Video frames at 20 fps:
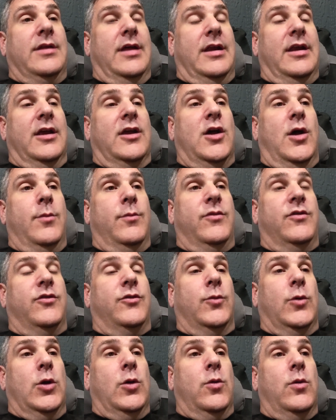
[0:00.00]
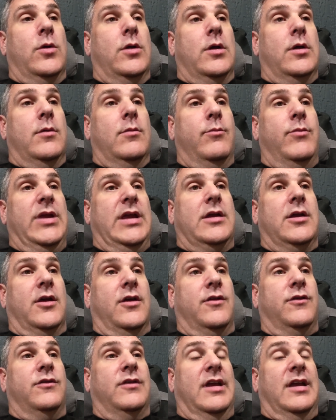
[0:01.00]
it comes through,
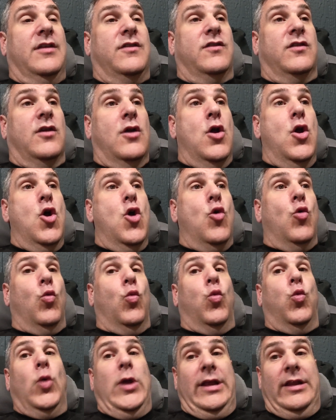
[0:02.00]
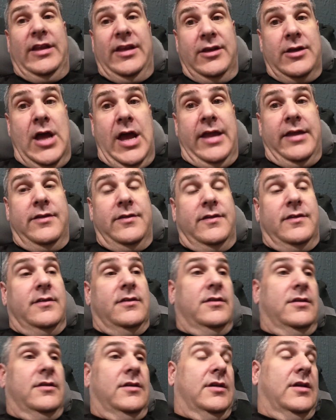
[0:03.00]
because it's really
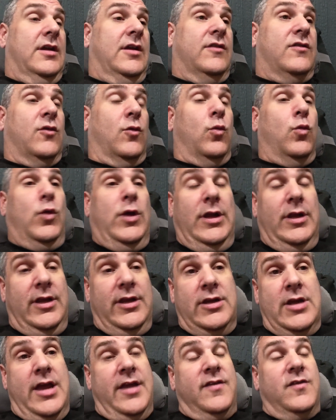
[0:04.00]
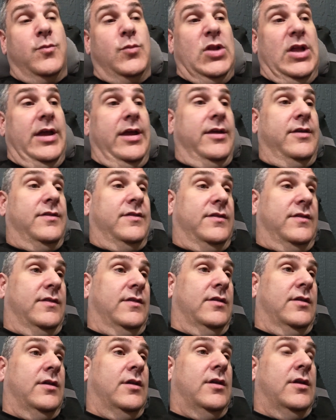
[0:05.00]
nice. It's a really nice place.
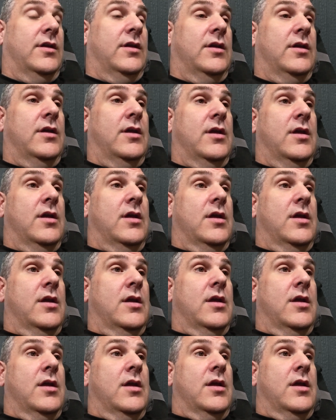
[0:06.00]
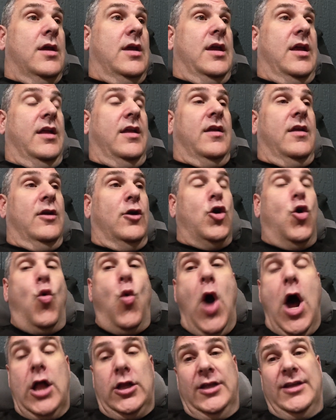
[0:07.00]
It,
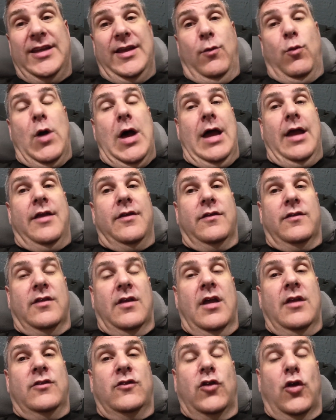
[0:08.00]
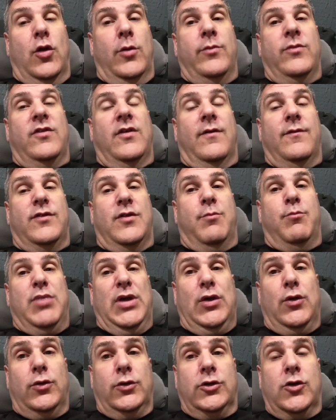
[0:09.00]
quality wise, in terms of the
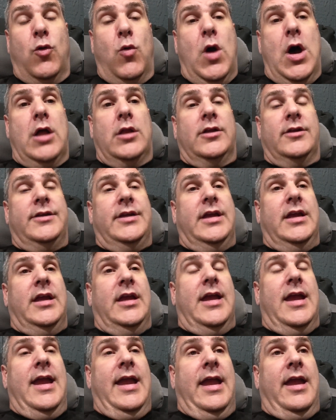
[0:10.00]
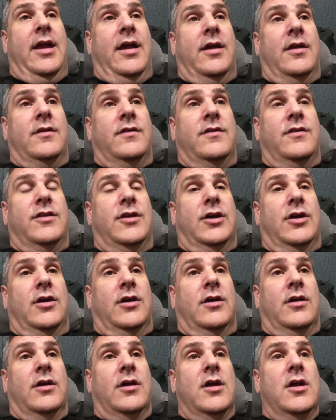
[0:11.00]
build quality and
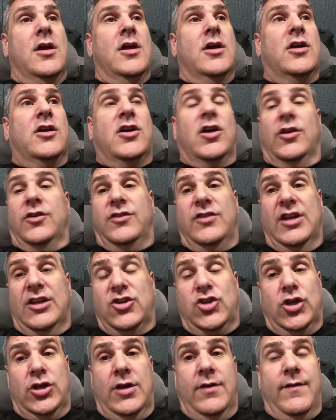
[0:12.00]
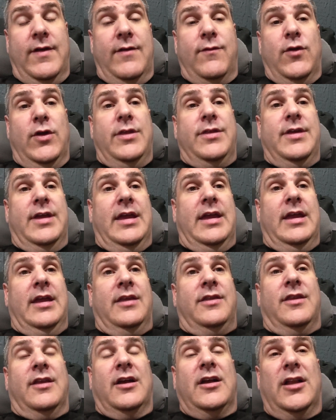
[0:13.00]
the condition of everything
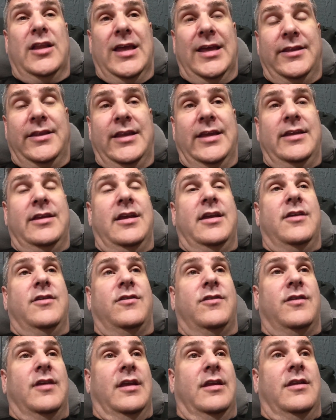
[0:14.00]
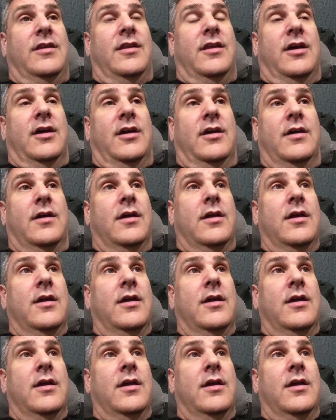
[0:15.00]
and the cleanliness and the